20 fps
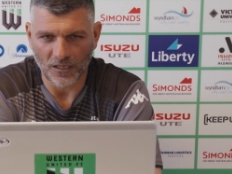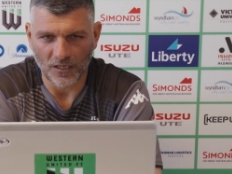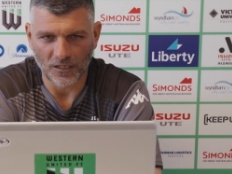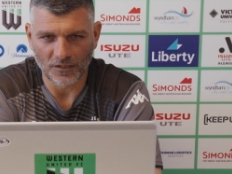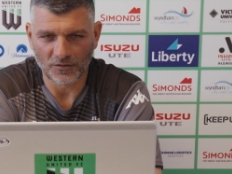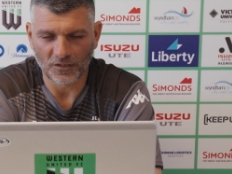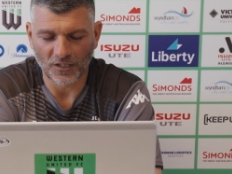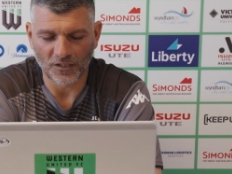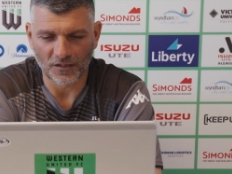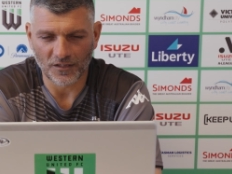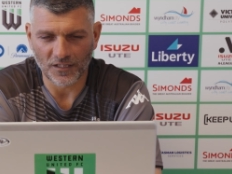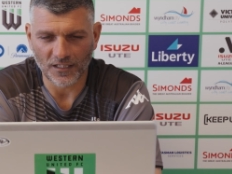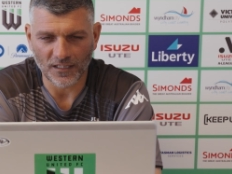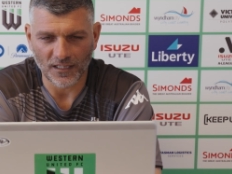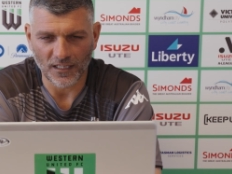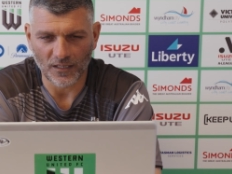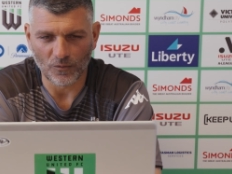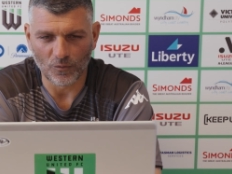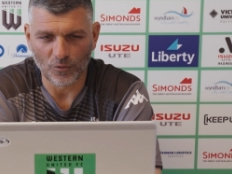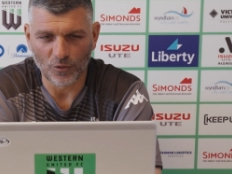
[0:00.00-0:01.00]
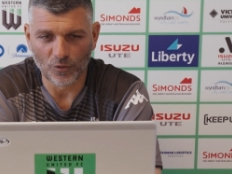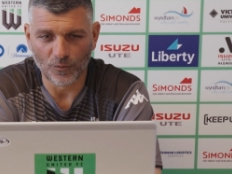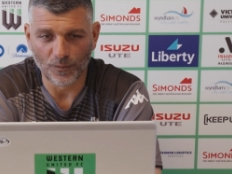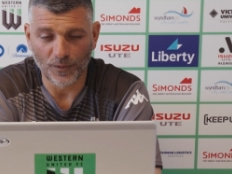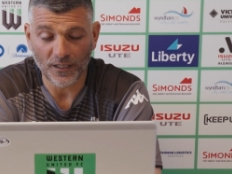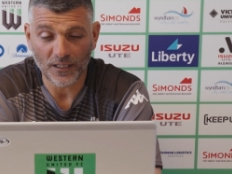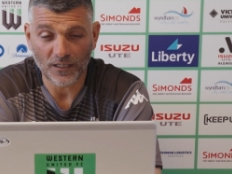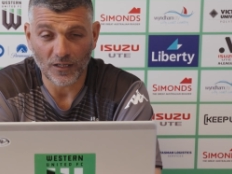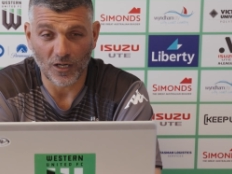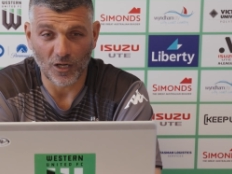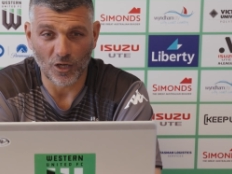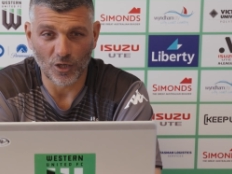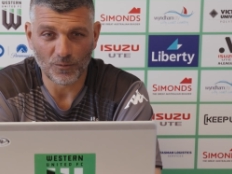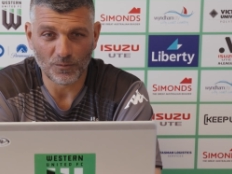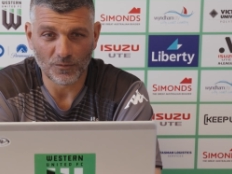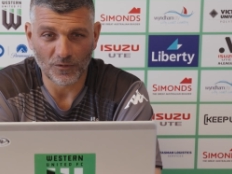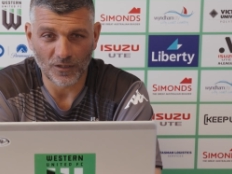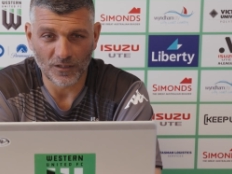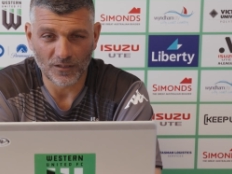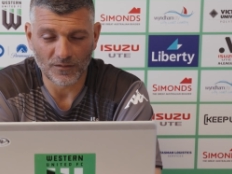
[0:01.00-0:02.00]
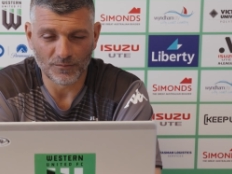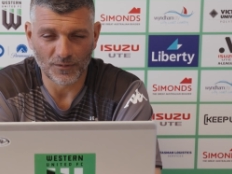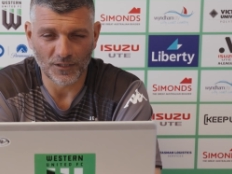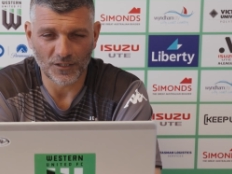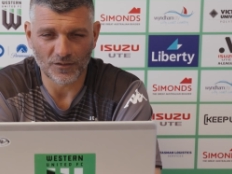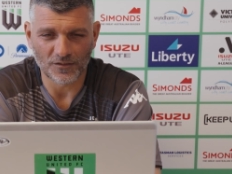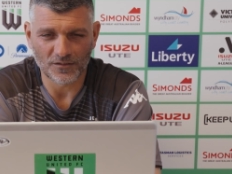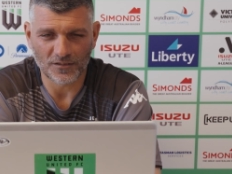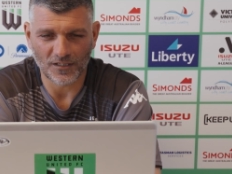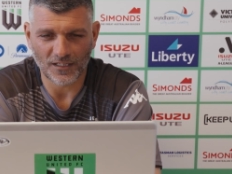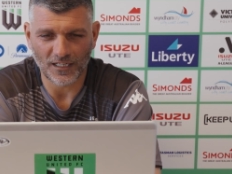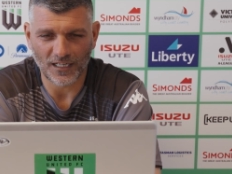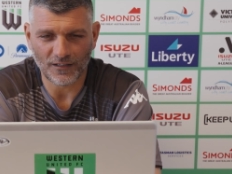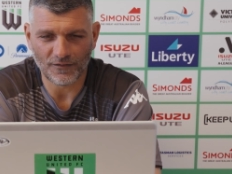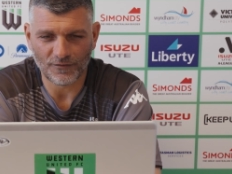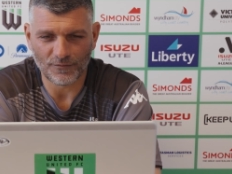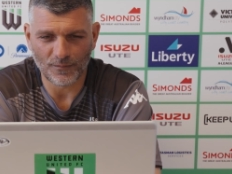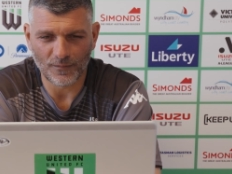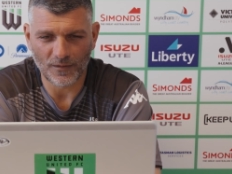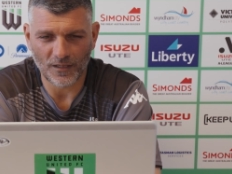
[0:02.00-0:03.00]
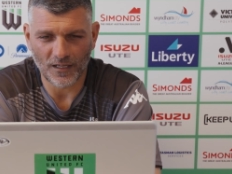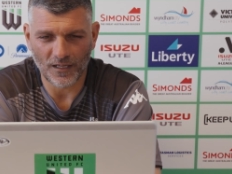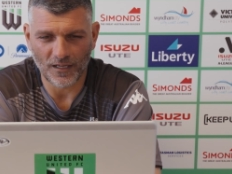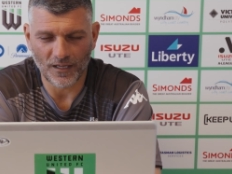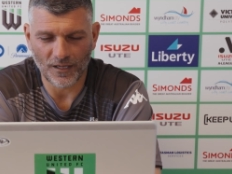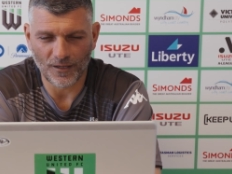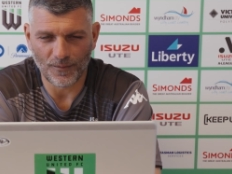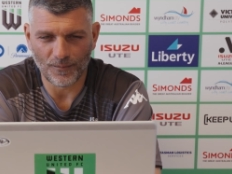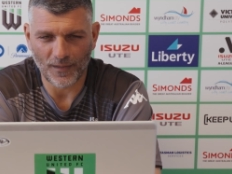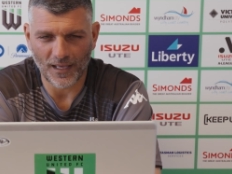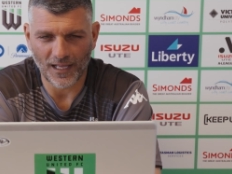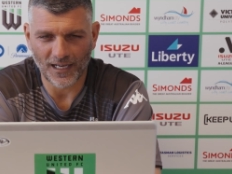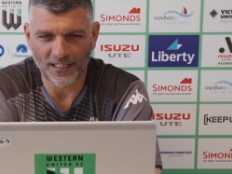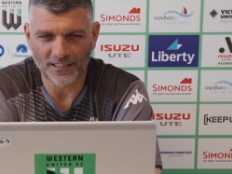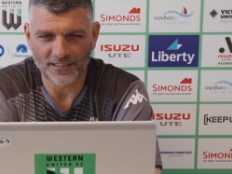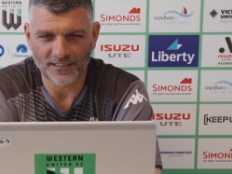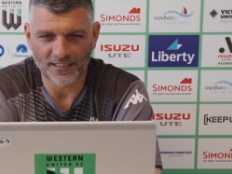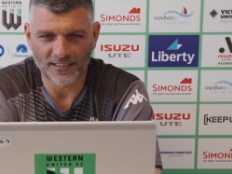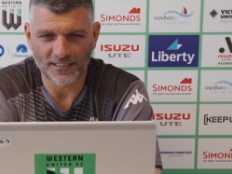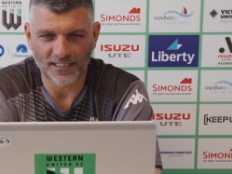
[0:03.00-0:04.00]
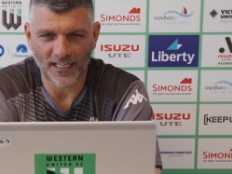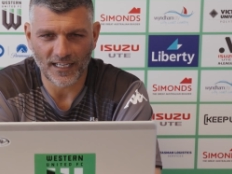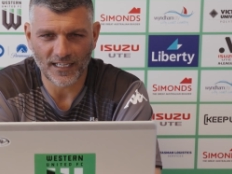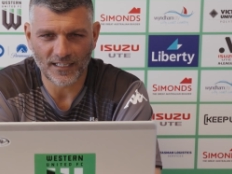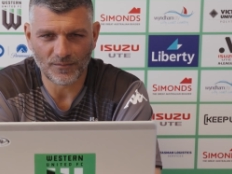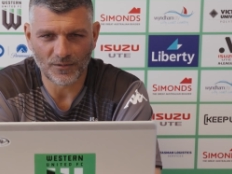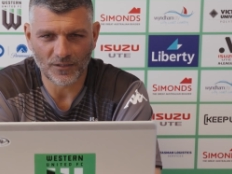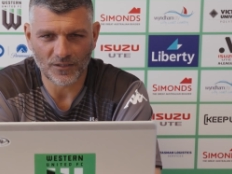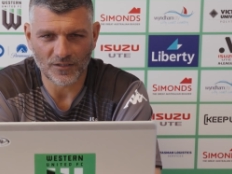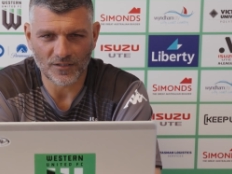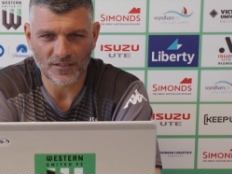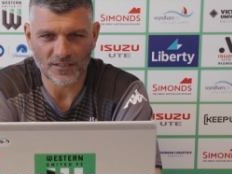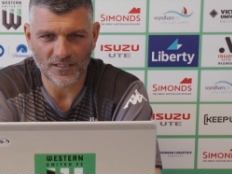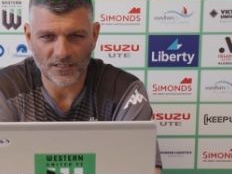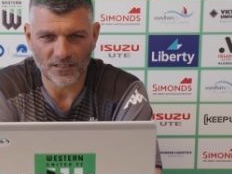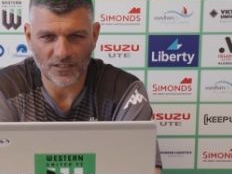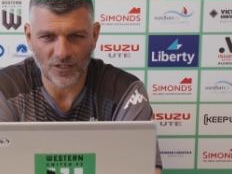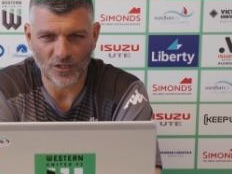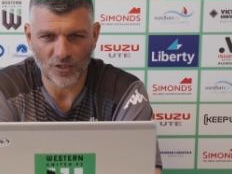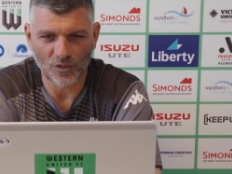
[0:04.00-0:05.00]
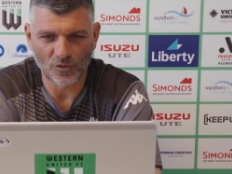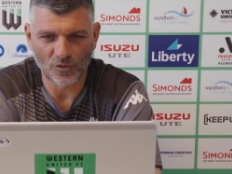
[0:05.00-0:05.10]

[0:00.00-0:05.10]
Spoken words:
I don't think there will be. I hope not, because I'd love Alex to stay, because, you know,